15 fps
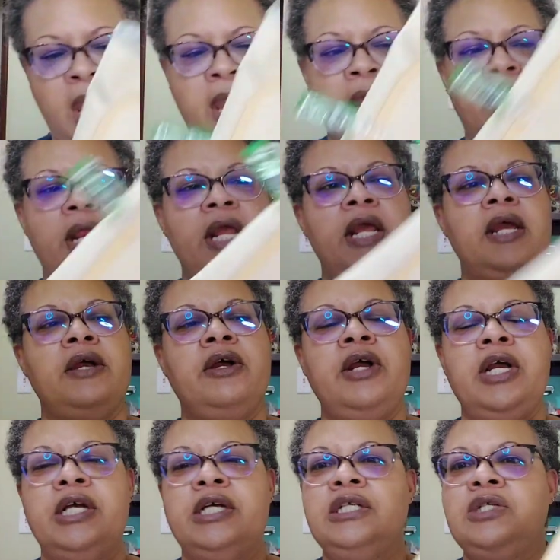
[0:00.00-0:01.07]
And here
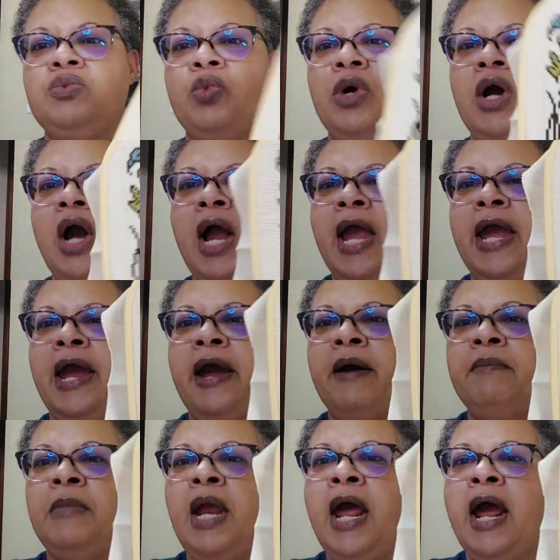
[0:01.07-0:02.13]
is where I
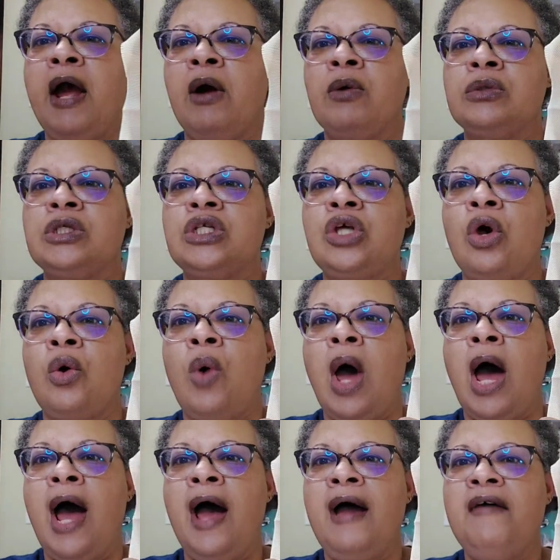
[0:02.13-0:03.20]
am now. So
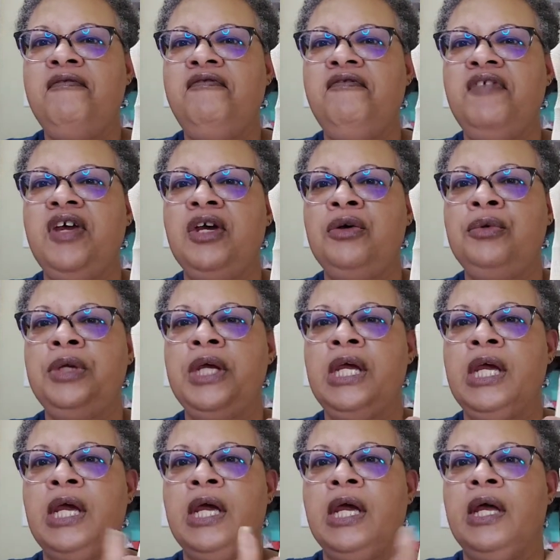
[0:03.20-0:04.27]
I filled
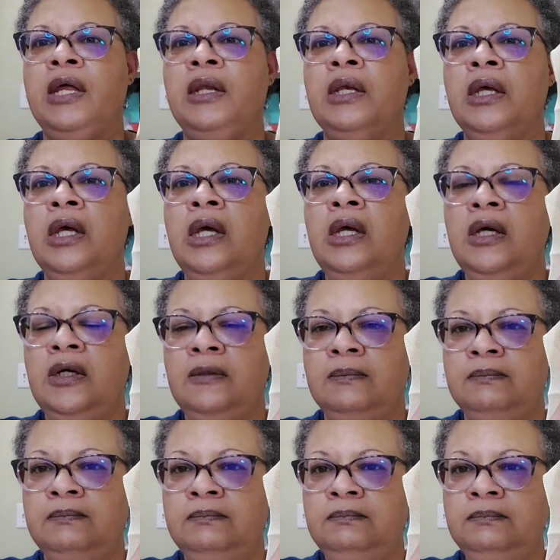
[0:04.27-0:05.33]
in,
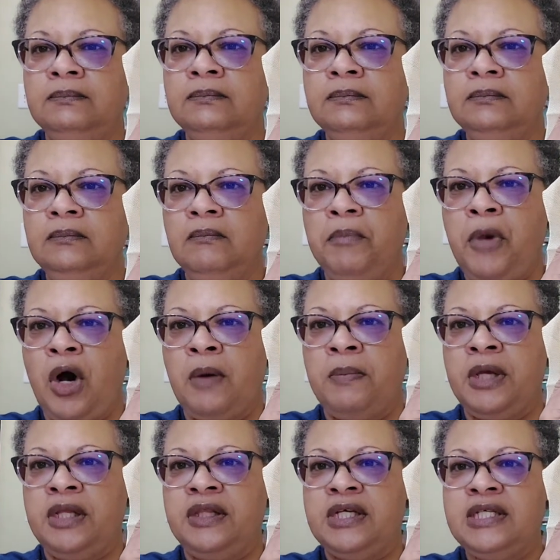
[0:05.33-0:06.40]
pardon
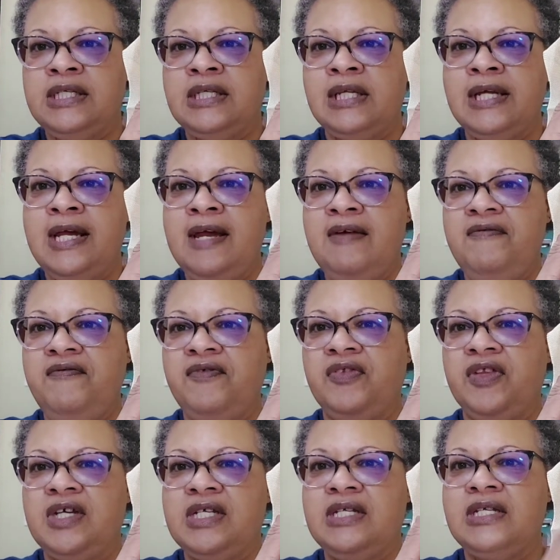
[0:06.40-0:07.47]
me, this leaf,
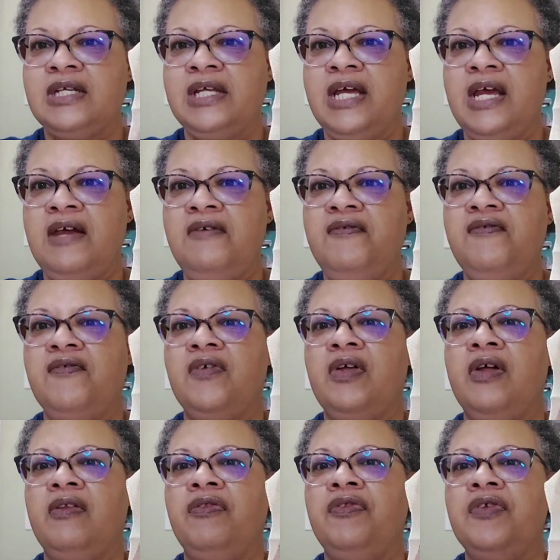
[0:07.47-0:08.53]
this leaf,
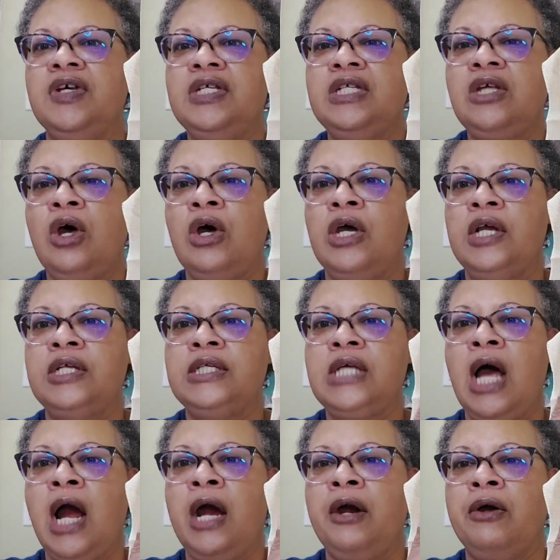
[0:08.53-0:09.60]
this
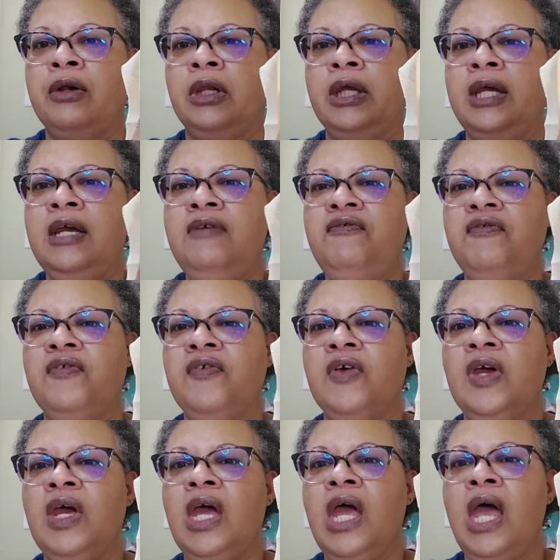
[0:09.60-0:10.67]
entire leaf.
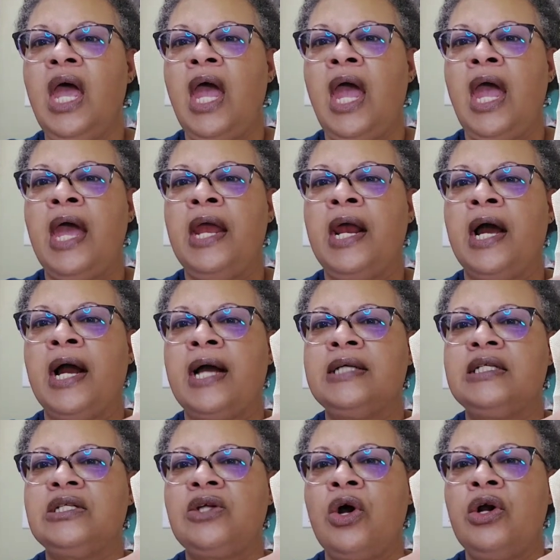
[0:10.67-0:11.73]
And I got
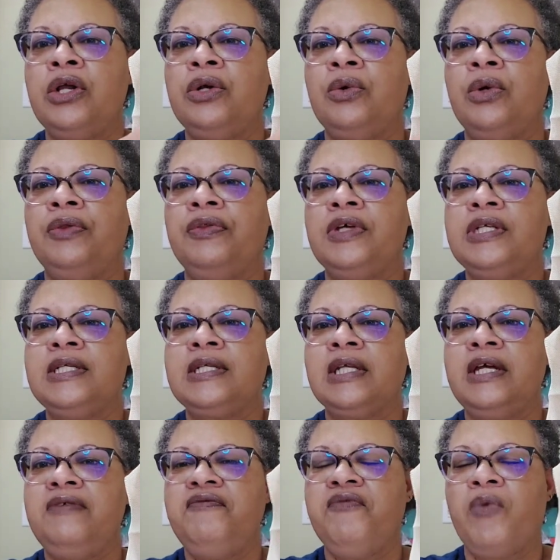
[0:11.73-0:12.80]
started on this
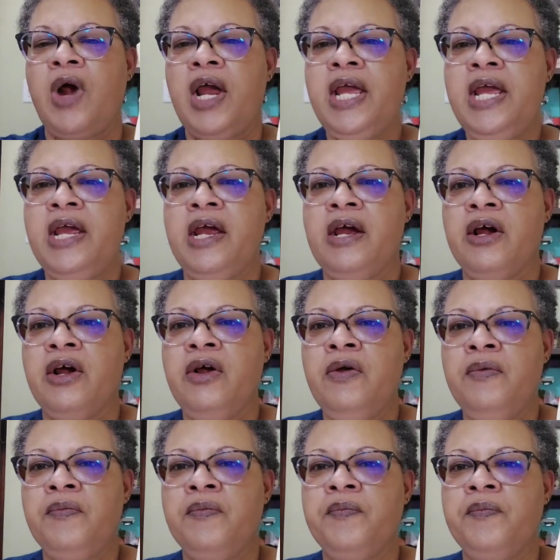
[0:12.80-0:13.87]
leaf right
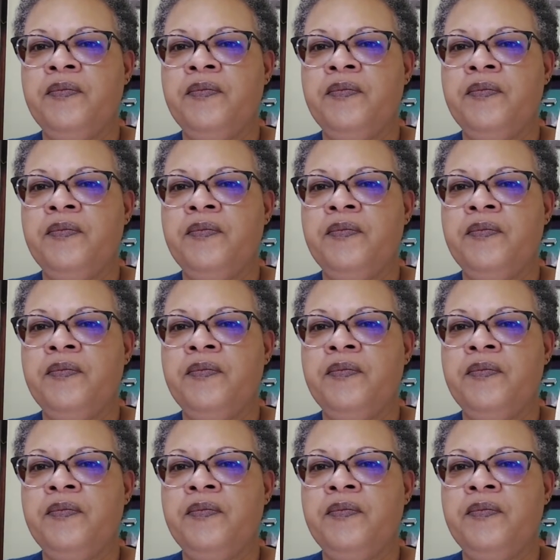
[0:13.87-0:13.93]
here.